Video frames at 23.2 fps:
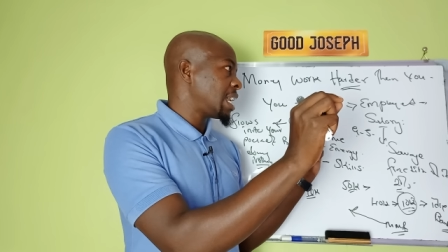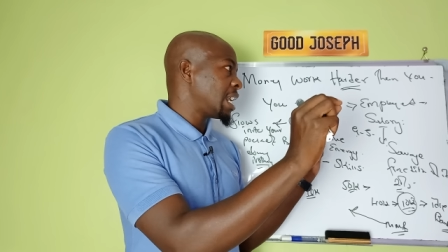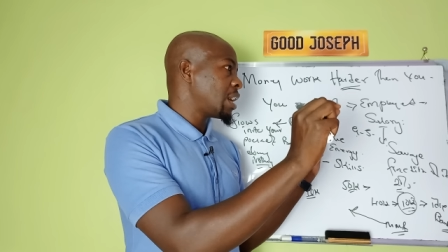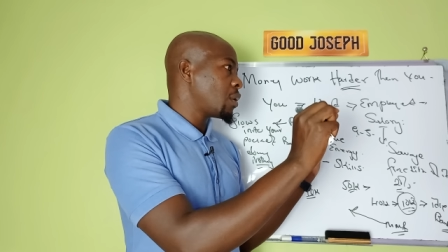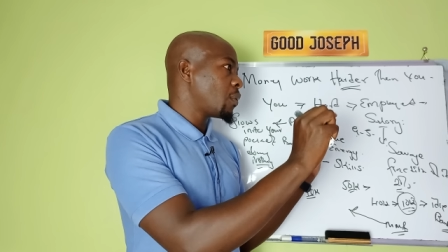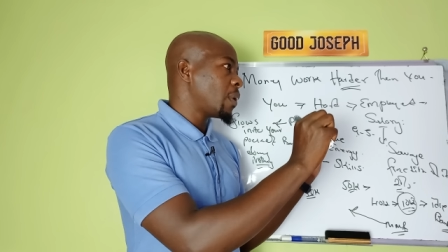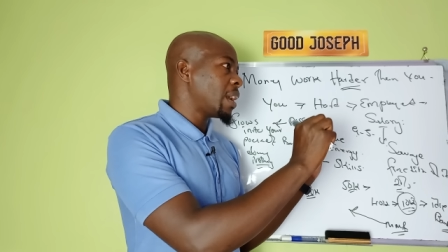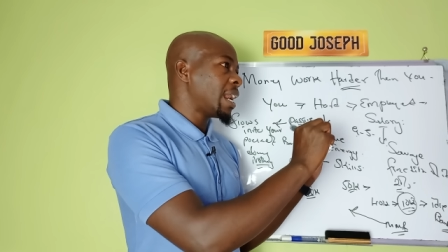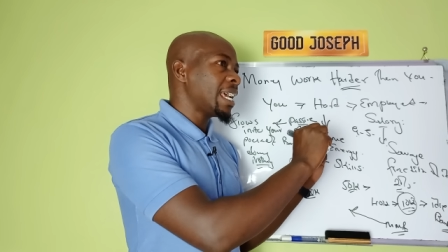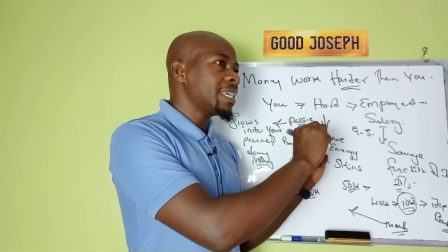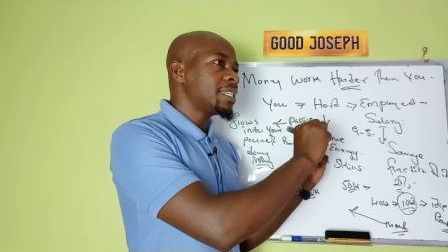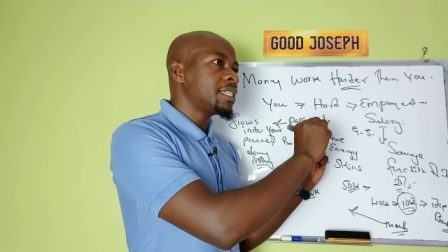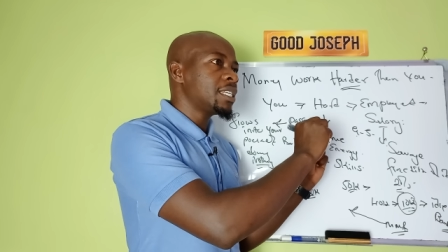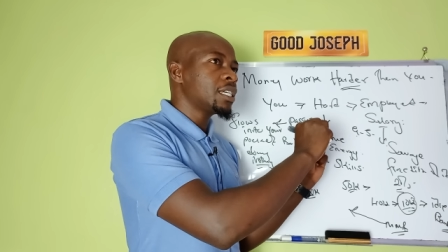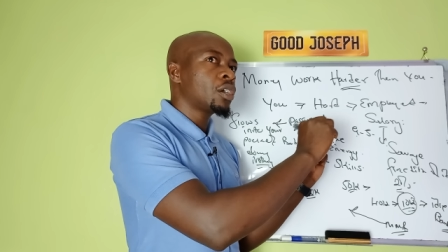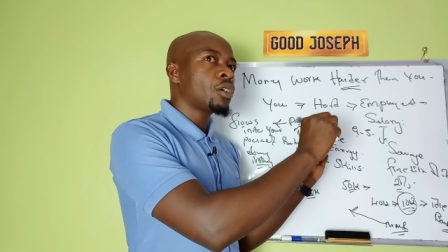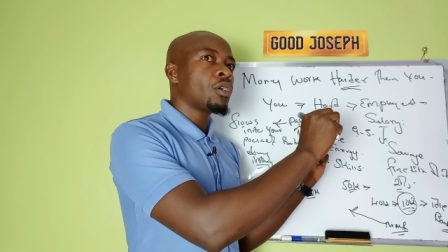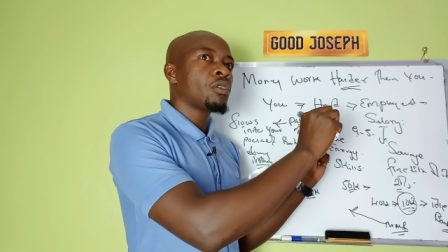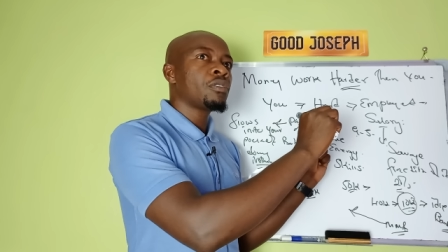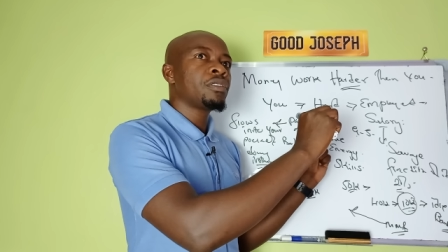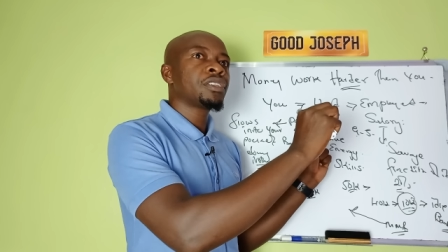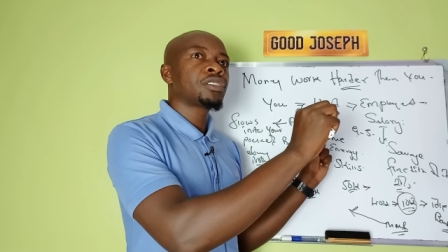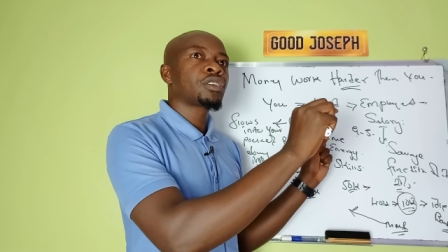And when I
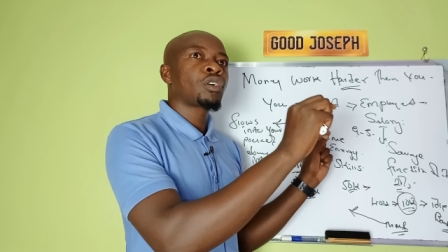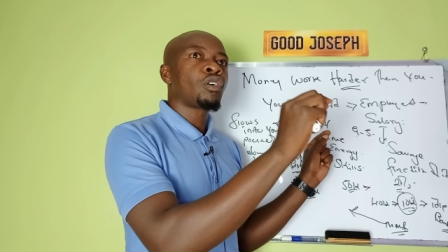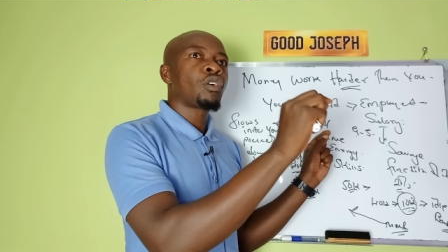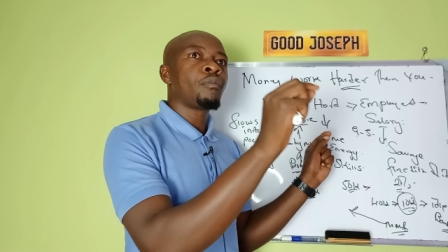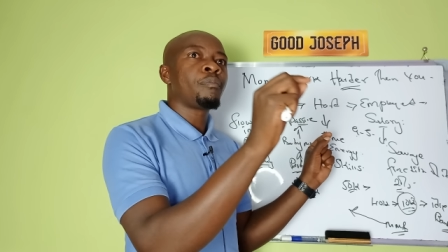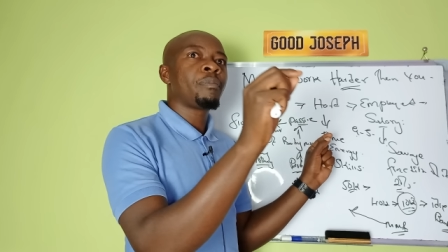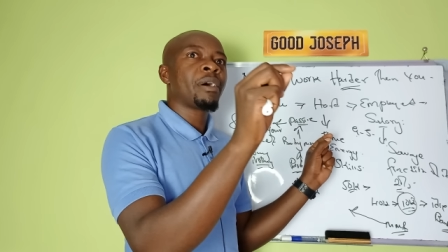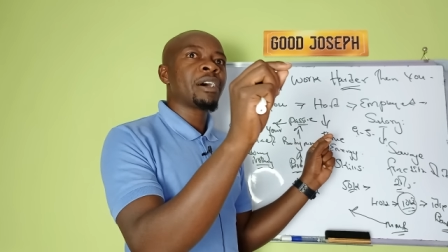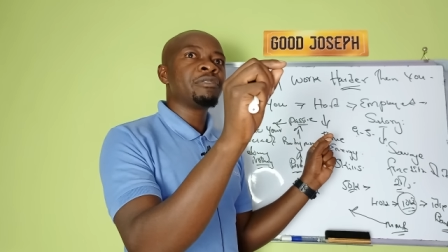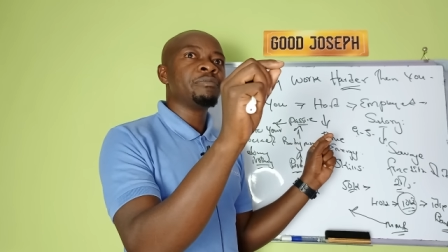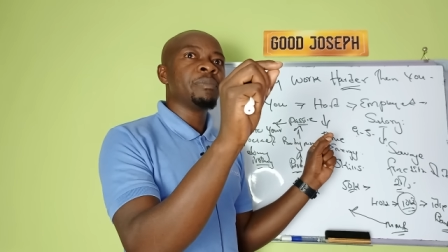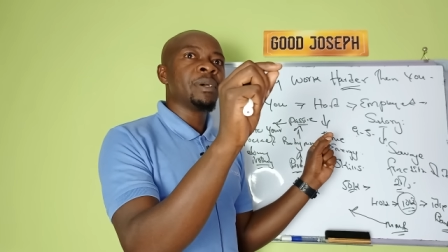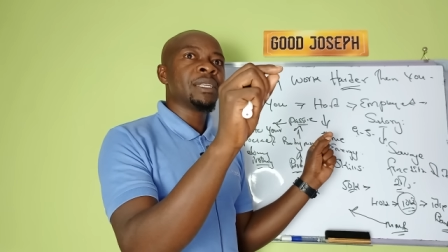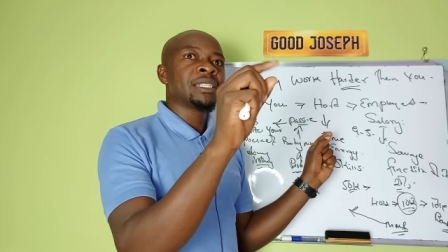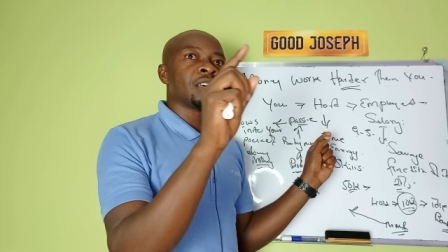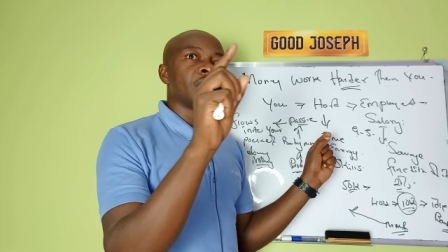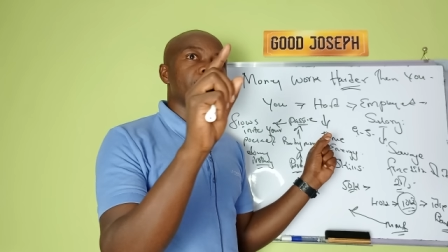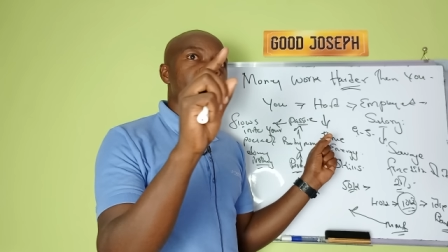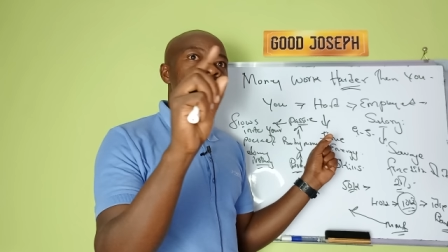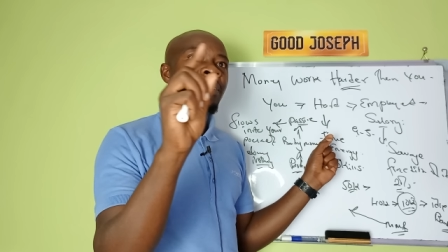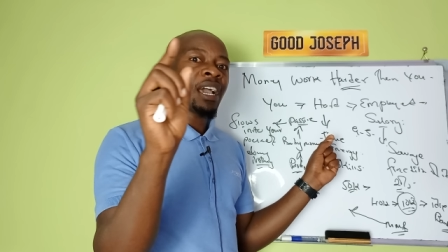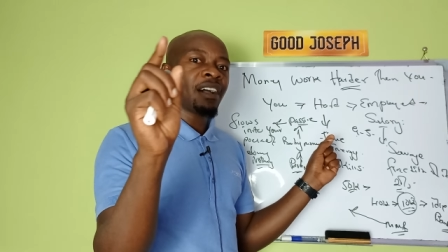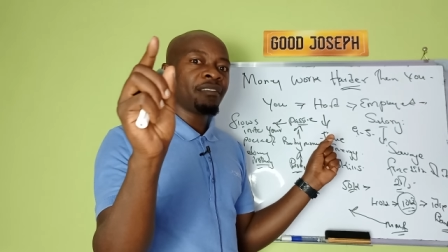tick all these compartments,
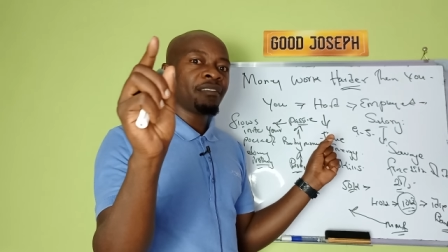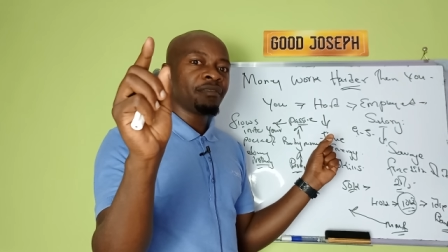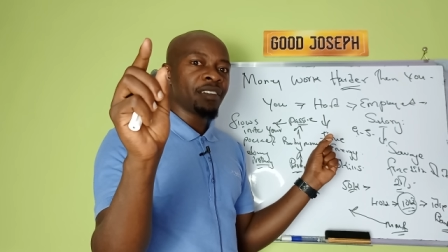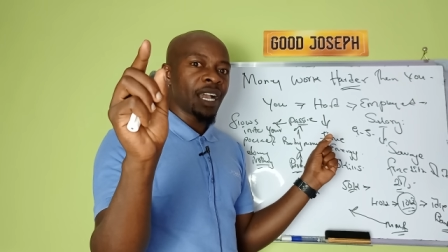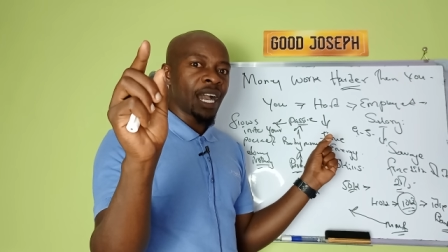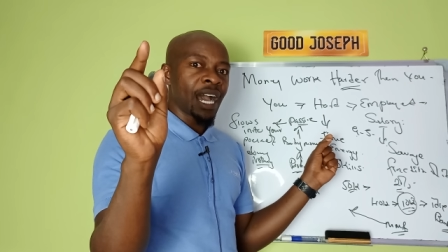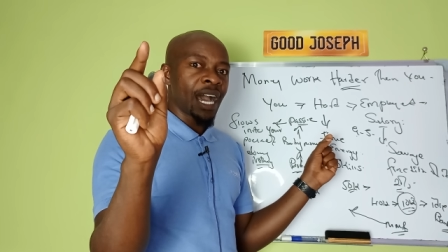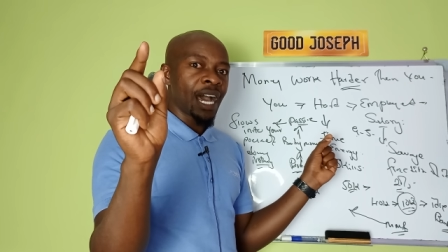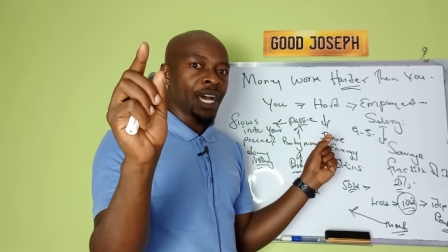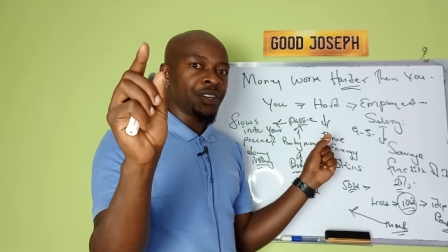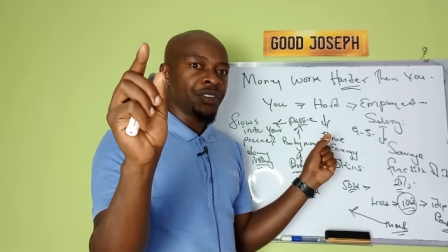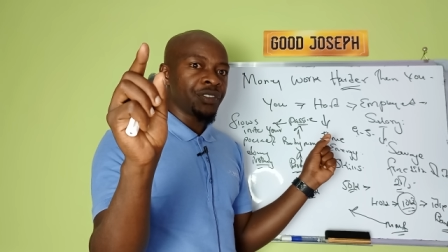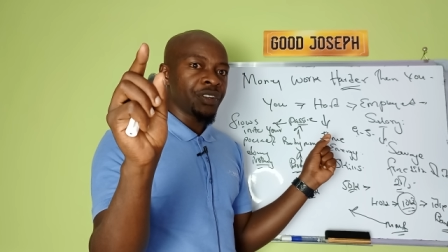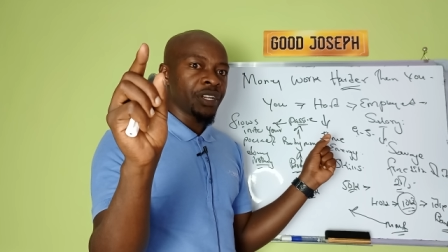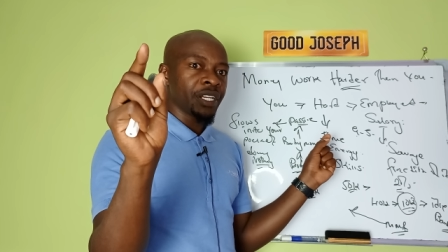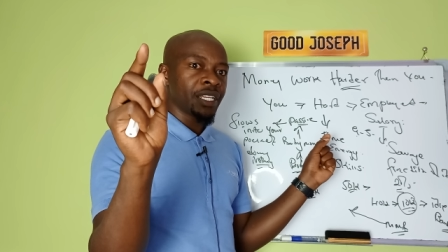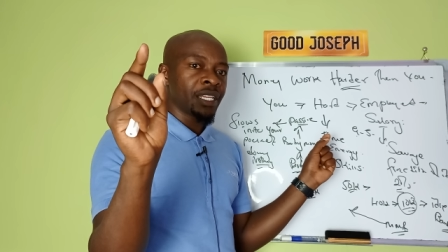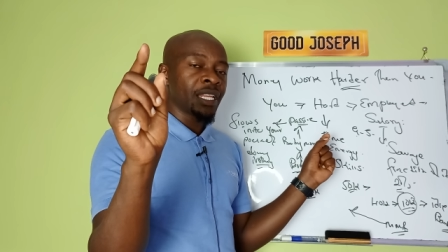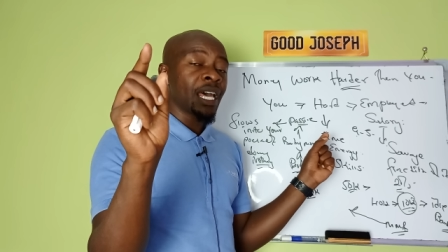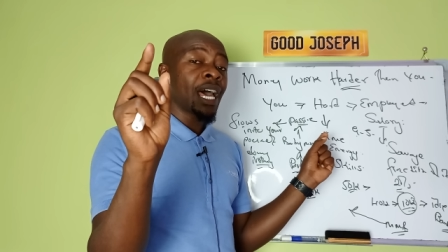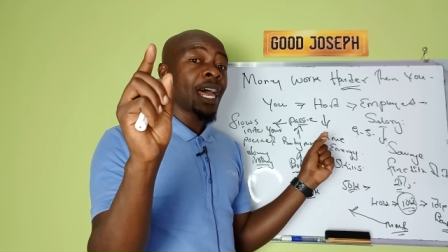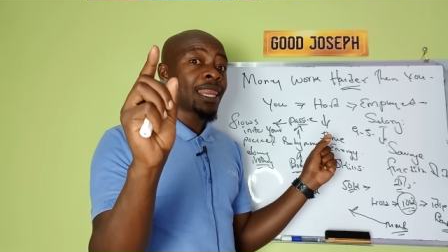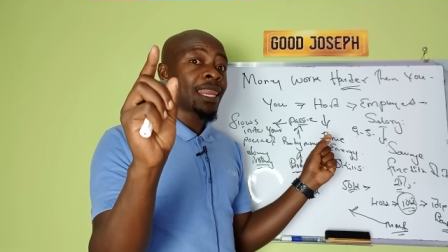I'll be having
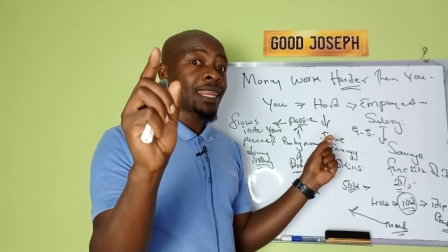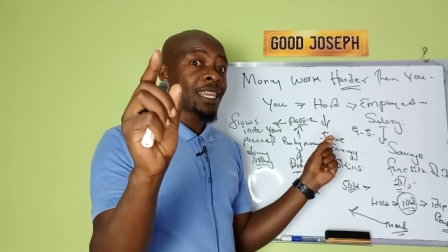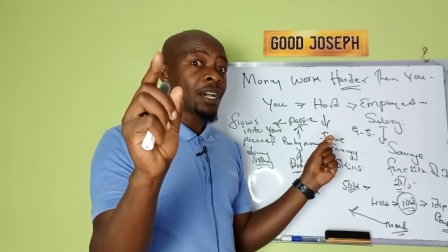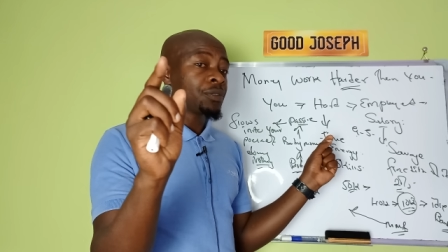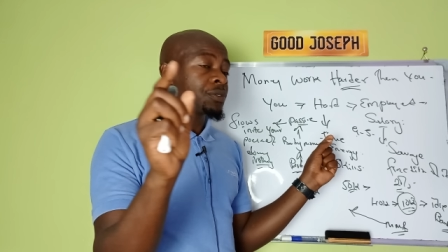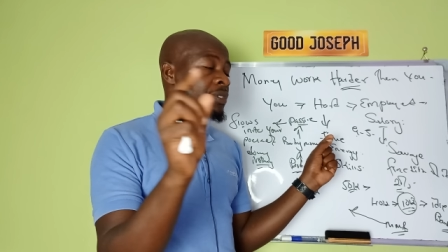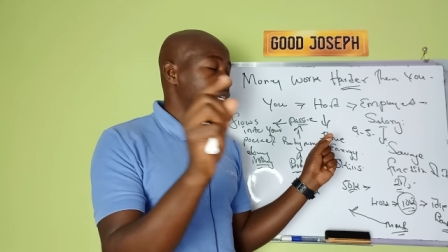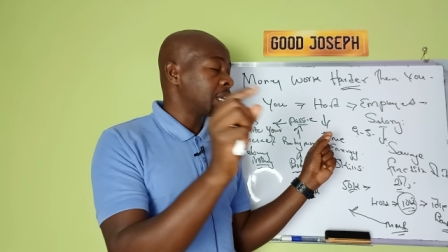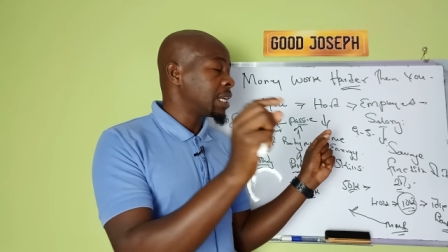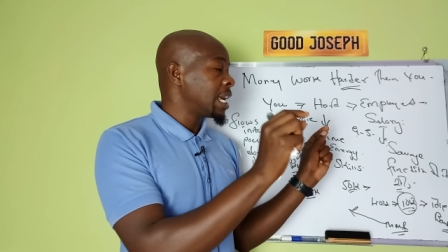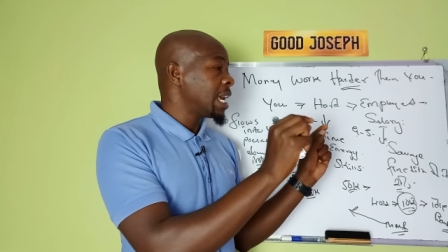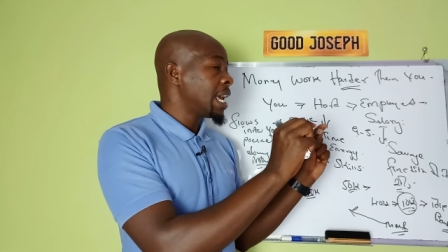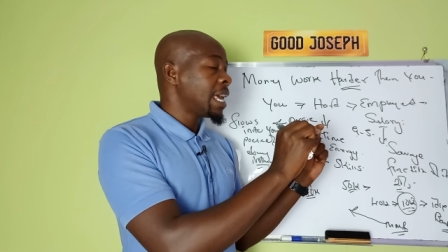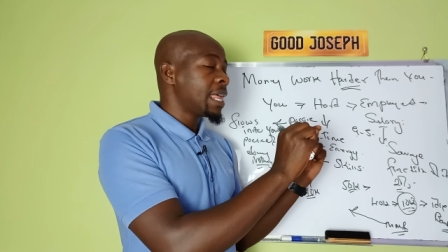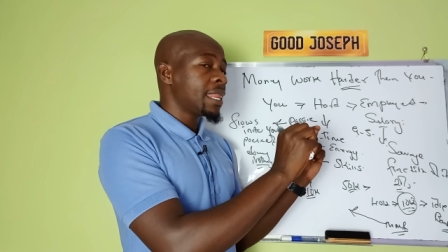100,000.